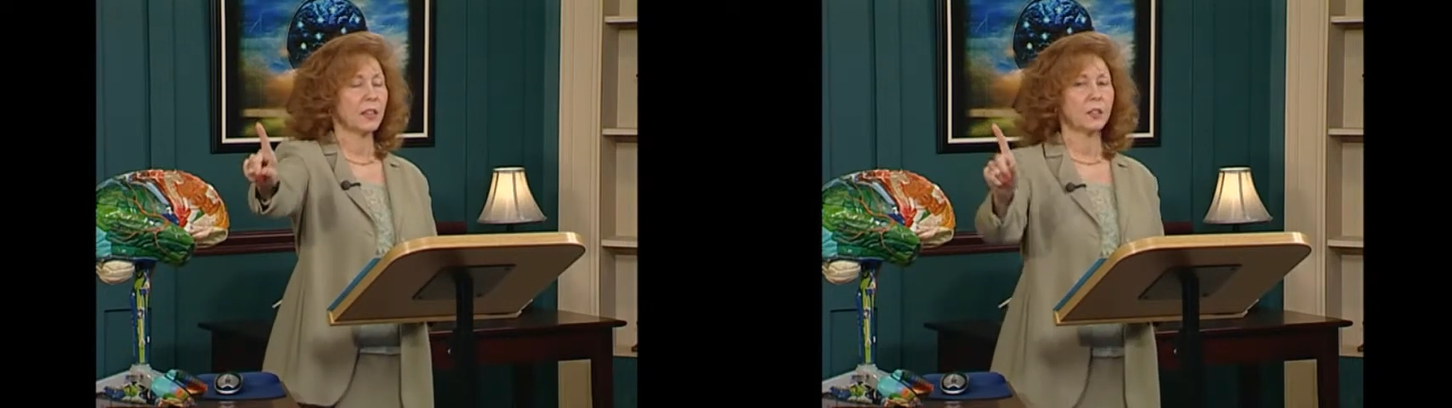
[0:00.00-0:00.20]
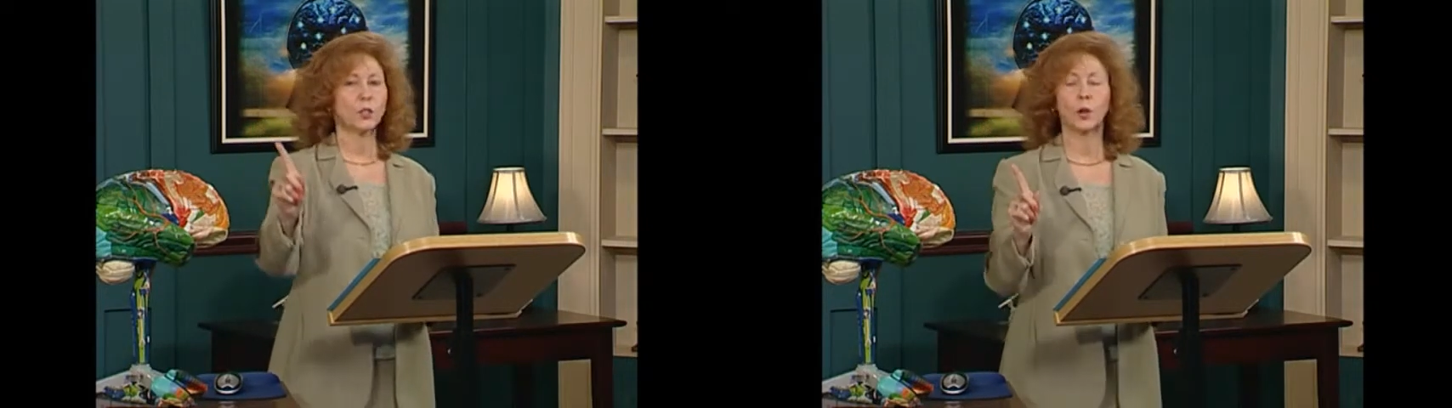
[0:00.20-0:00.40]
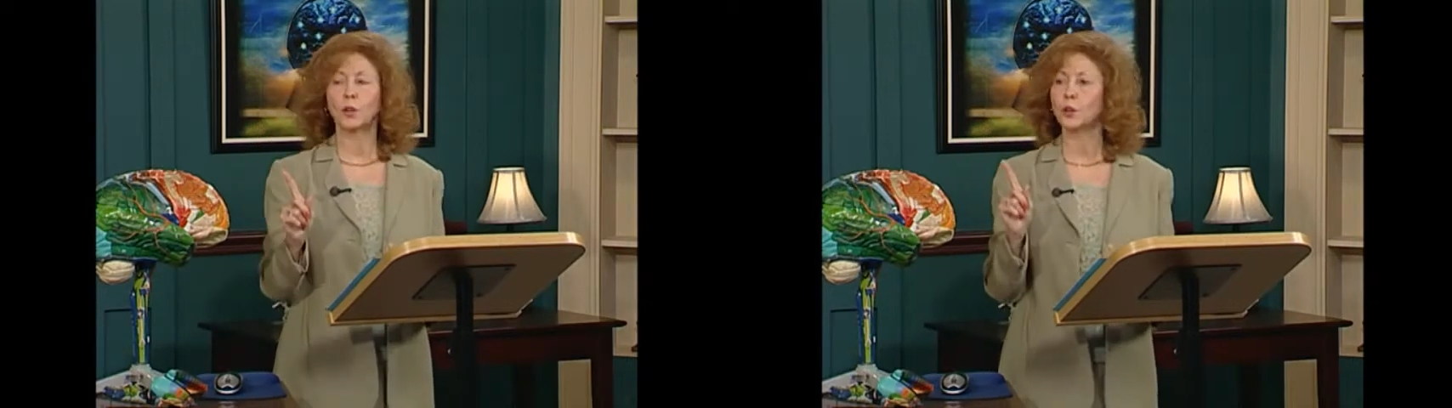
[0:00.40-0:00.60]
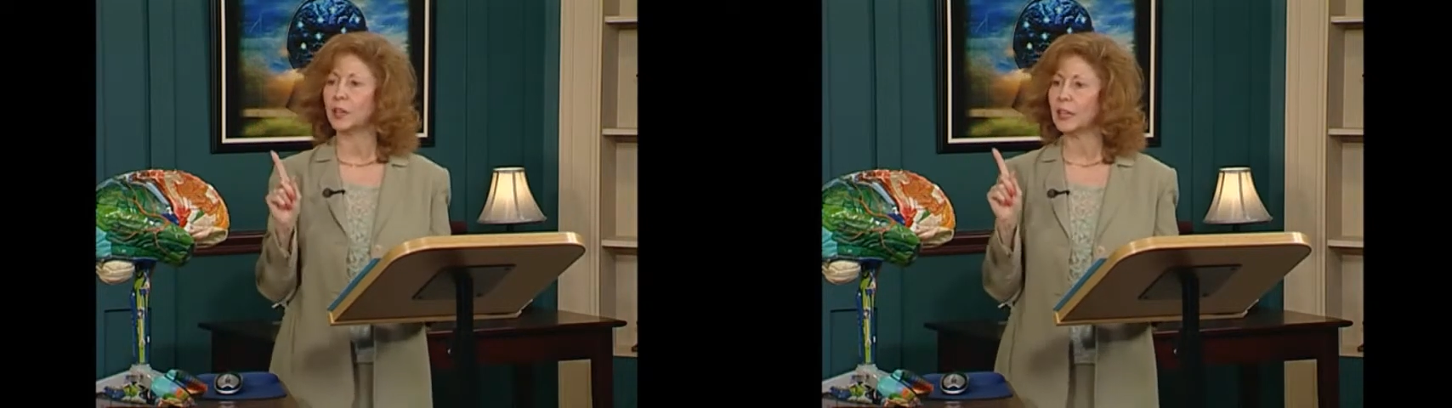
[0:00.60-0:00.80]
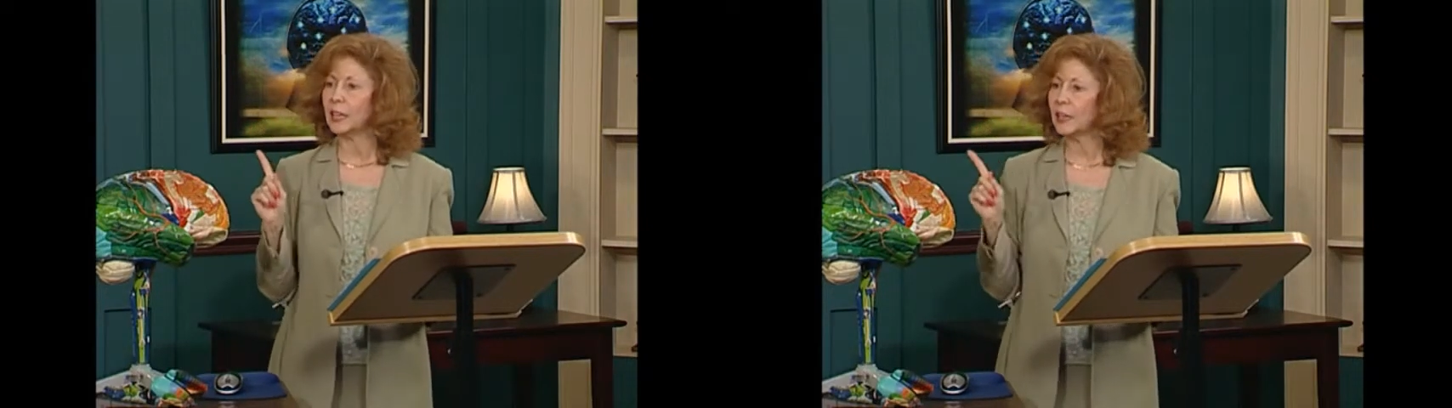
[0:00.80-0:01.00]
So you
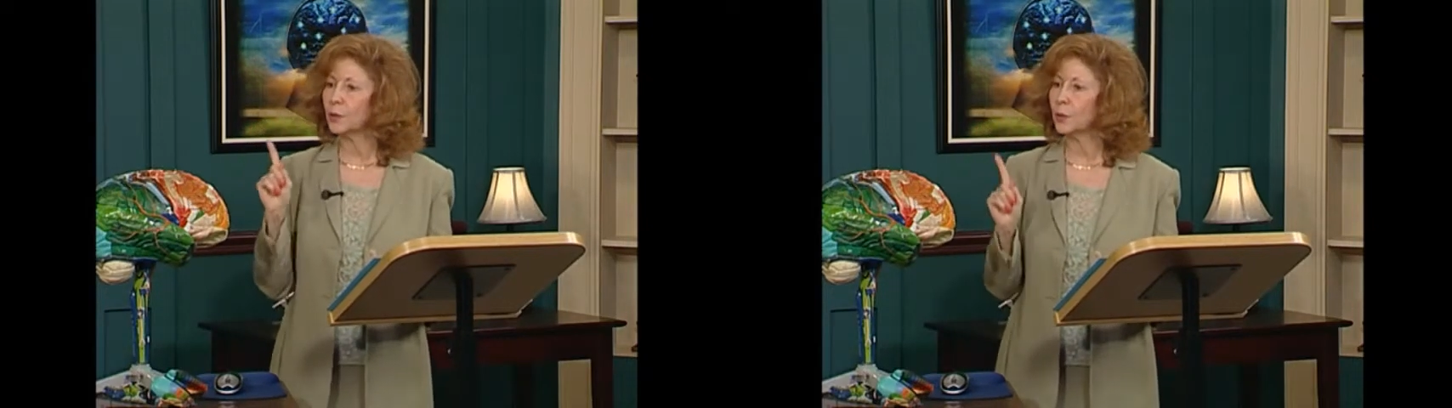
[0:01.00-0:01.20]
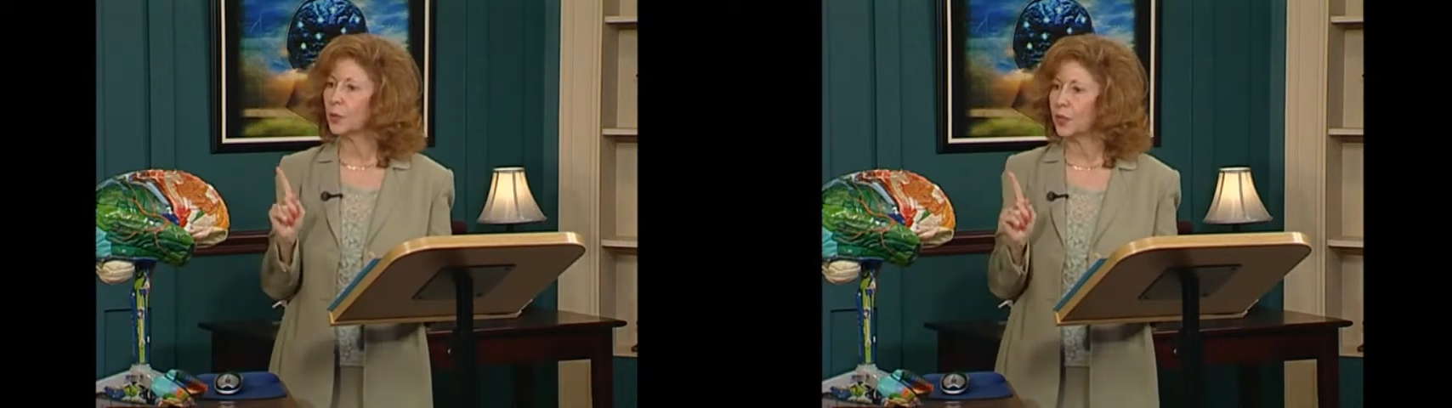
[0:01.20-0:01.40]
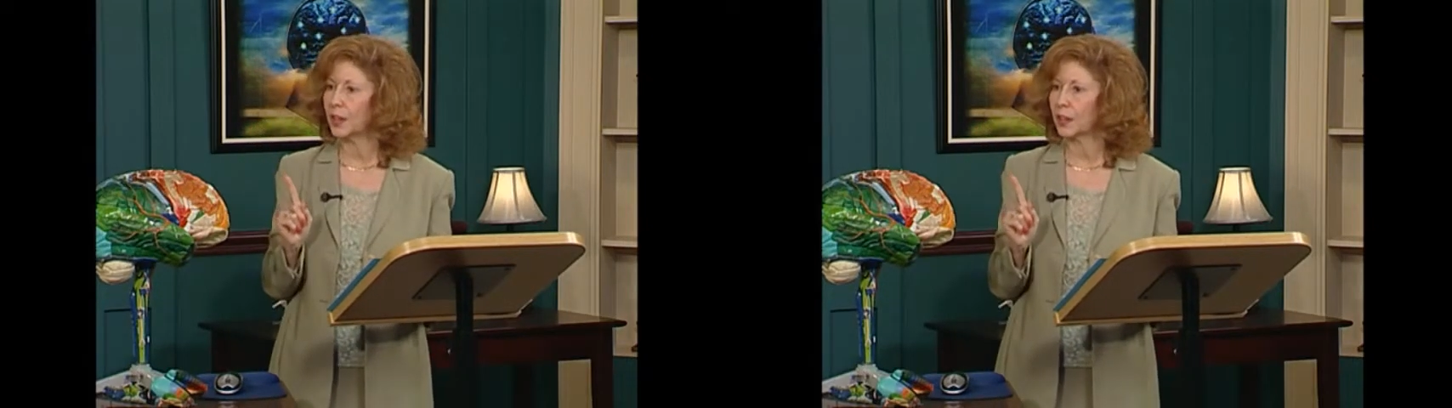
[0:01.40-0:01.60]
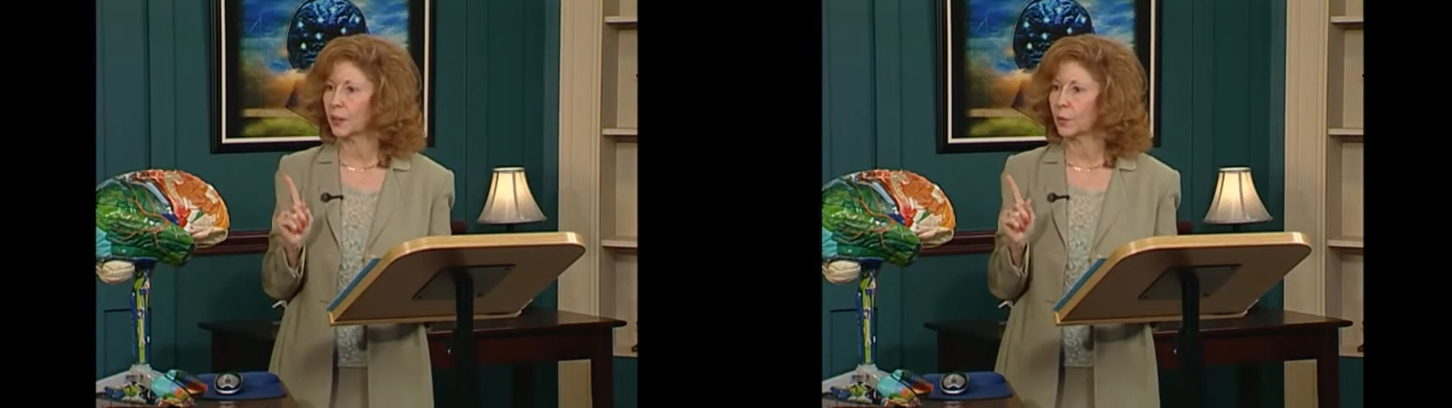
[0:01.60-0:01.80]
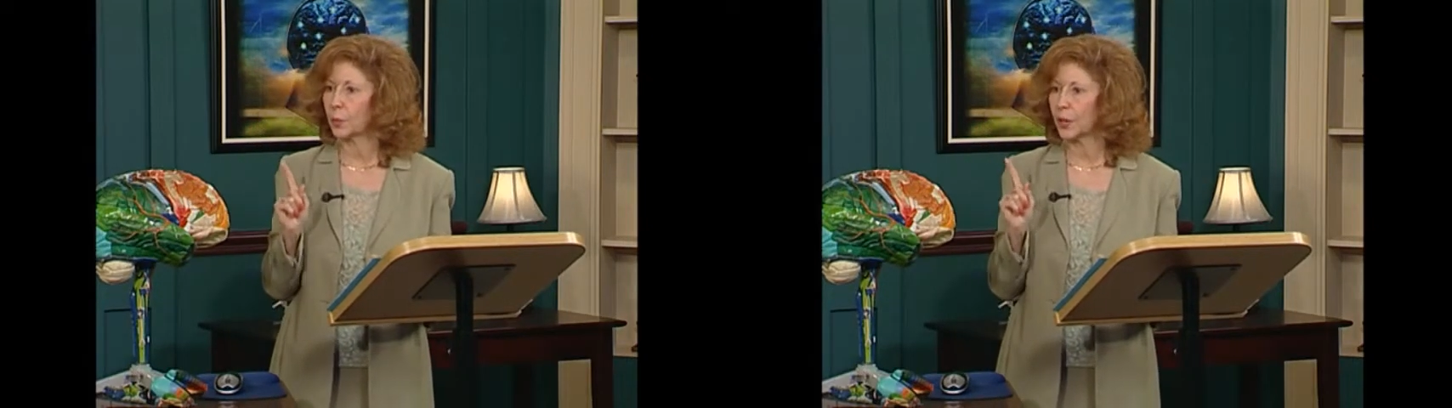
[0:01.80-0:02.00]
could either think of